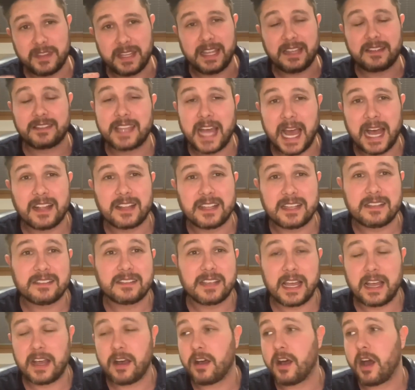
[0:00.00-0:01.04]
That is
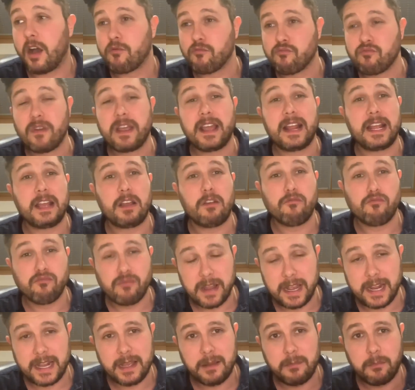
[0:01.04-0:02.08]
a really,
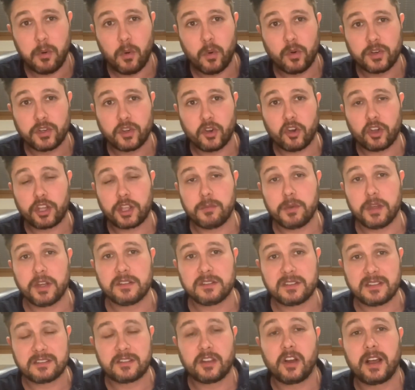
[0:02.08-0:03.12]
really important document
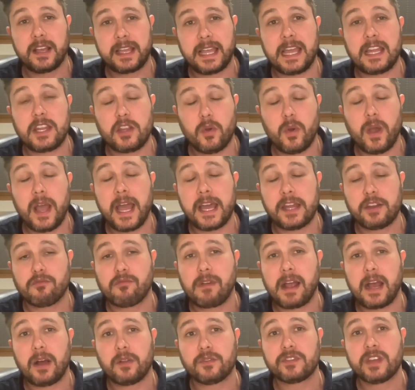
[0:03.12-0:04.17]
to start getting your head
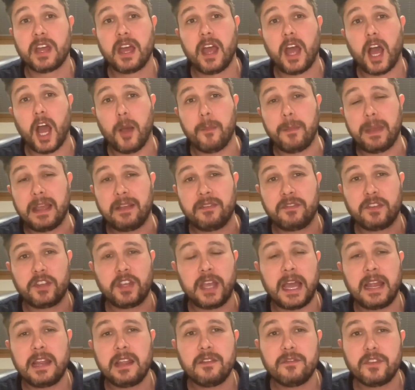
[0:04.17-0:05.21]
around. If
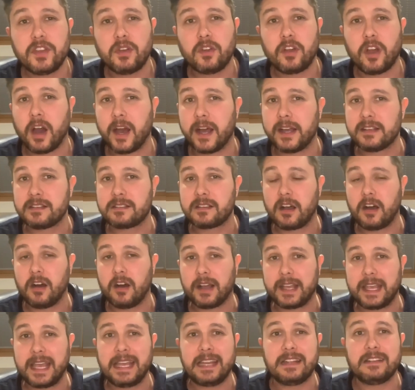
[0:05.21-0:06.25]
any of you guys
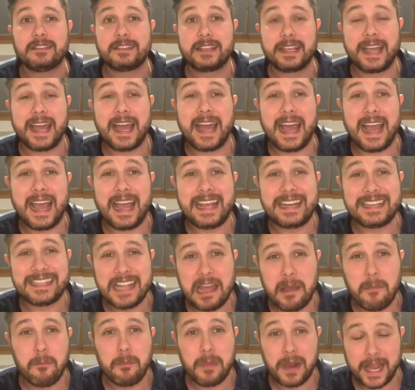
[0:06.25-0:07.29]
are keen to get a
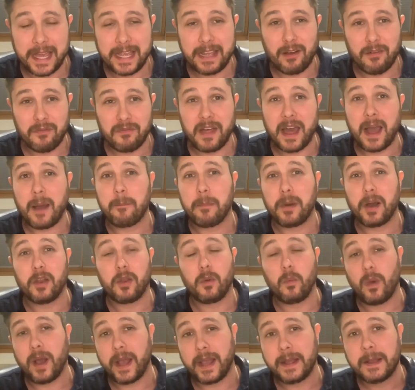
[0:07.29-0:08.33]
template of that, by
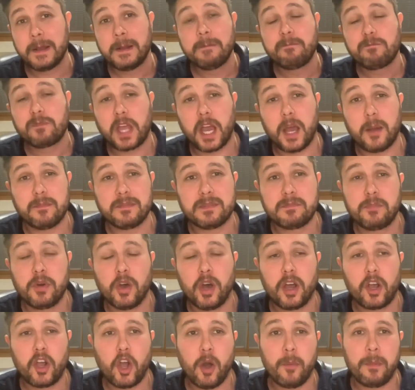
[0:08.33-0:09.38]
the way,
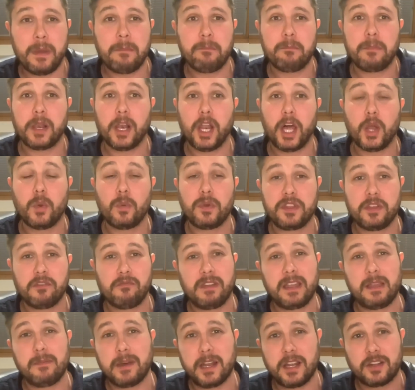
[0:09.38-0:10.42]
put a comment below with your
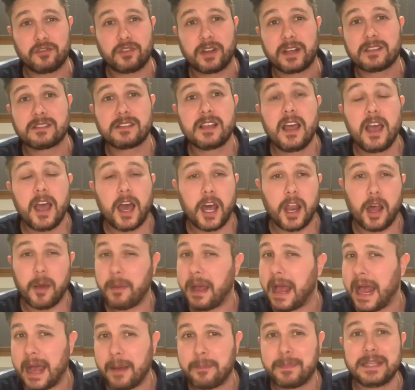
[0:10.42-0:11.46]
email address, and I'm
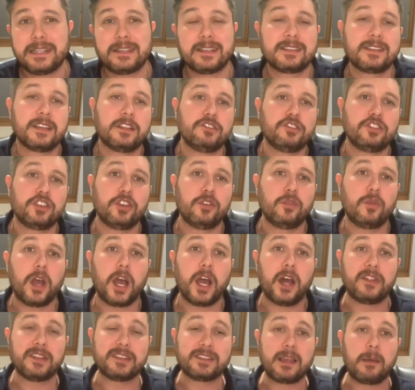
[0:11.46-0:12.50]
happy to send you
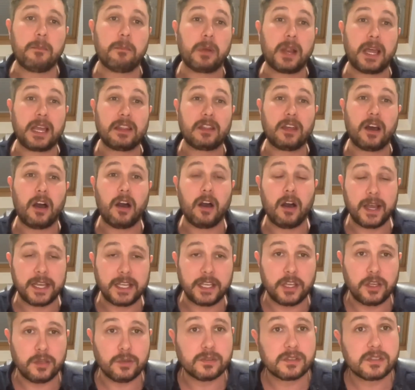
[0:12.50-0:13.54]
the template that I
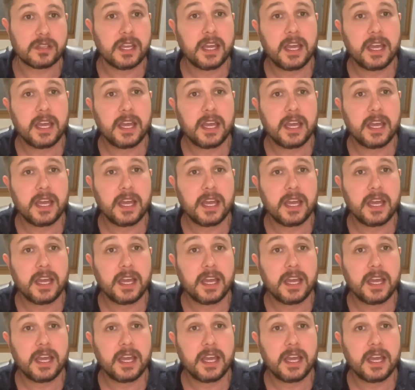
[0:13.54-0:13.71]
use